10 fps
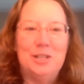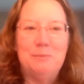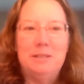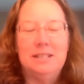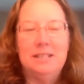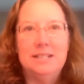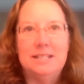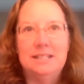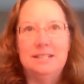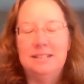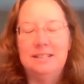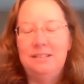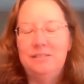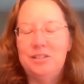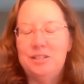for us because the
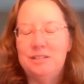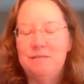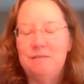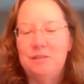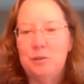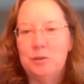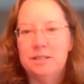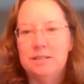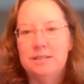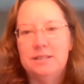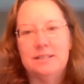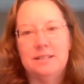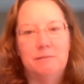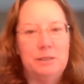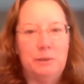English courses
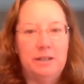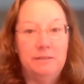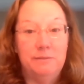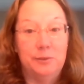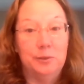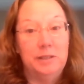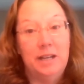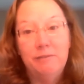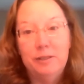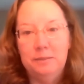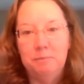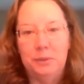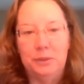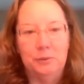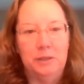are required for every
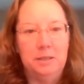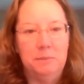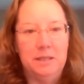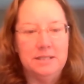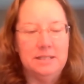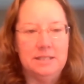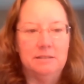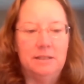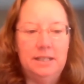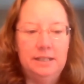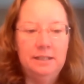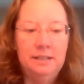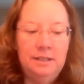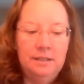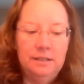program at CCRI,
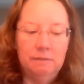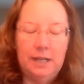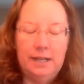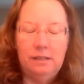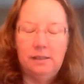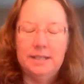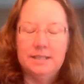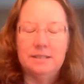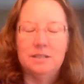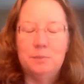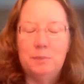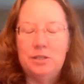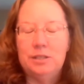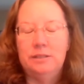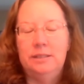the writing classes
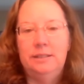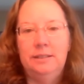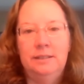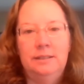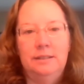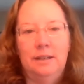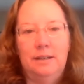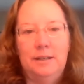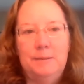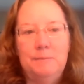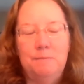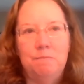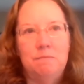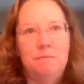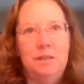especially,
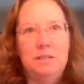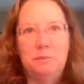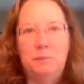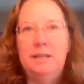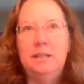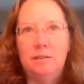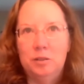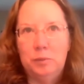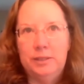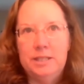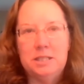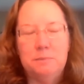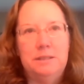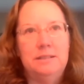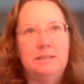um, depending on your
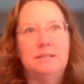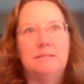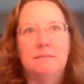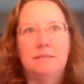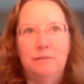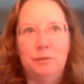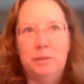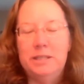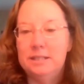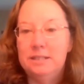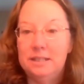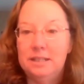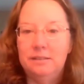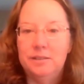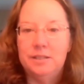placement. If you place
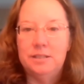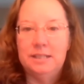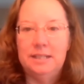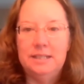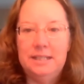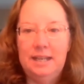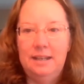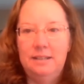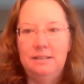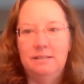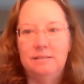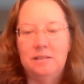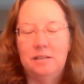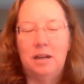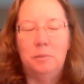into English 1010,
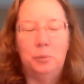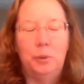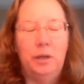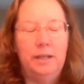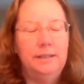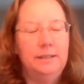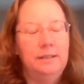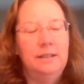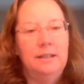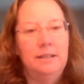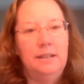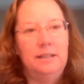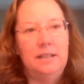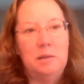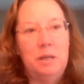the Comp 1,
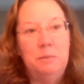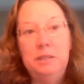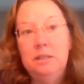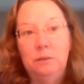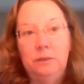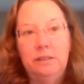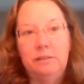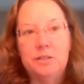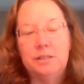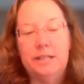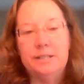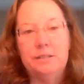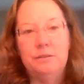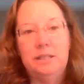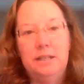then that might be the only English
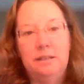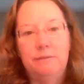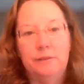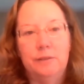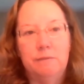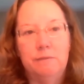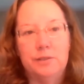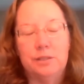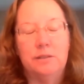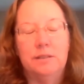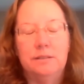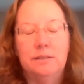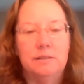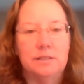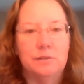class you take for, for
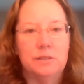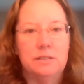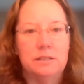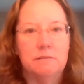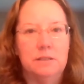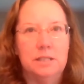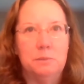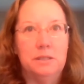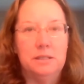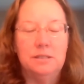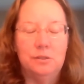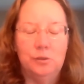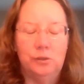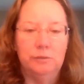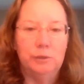certain associate's degrees, but it is
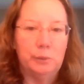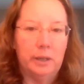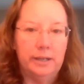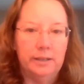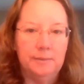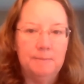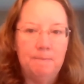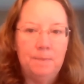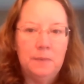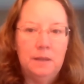usually required.